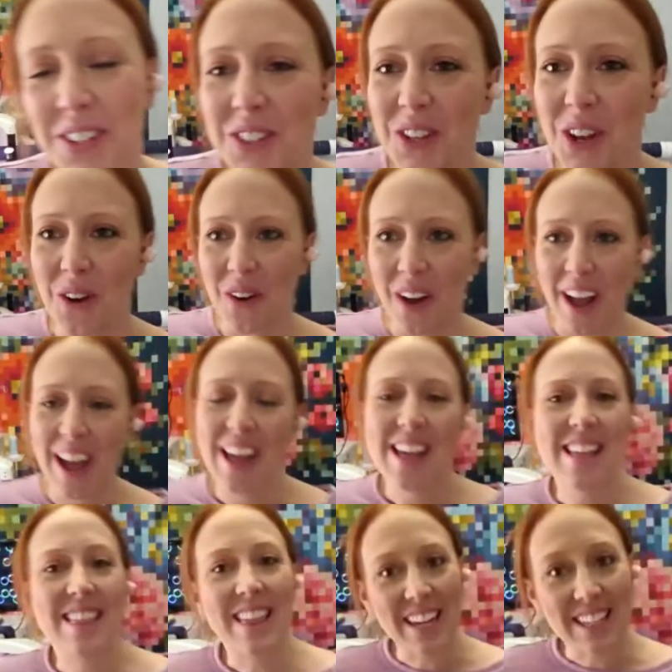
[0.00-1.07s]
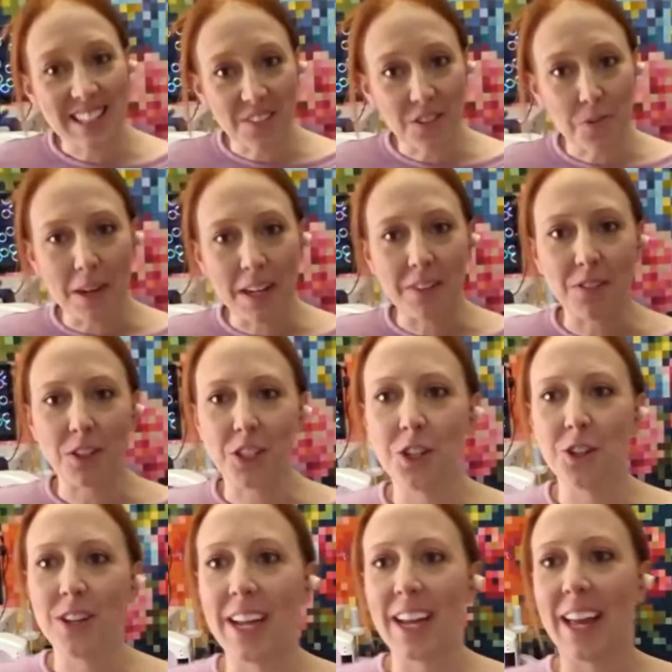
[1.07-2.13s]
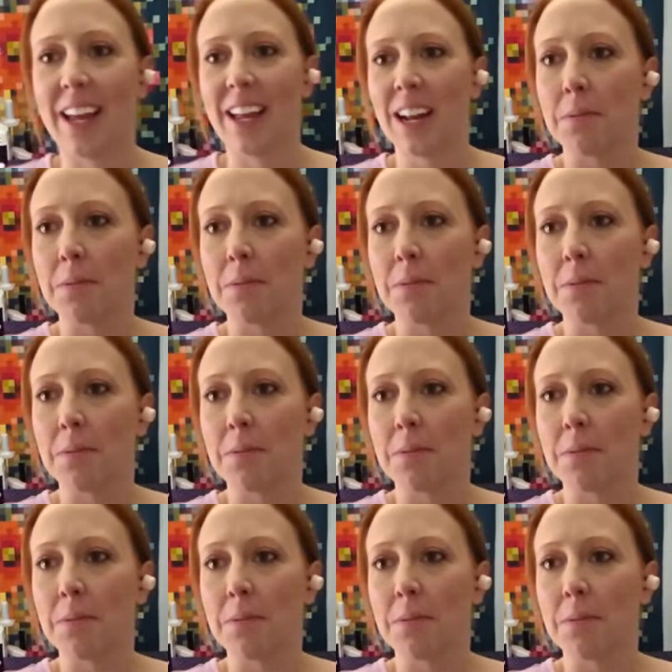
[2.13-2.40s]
So thanks everybody for tuning in.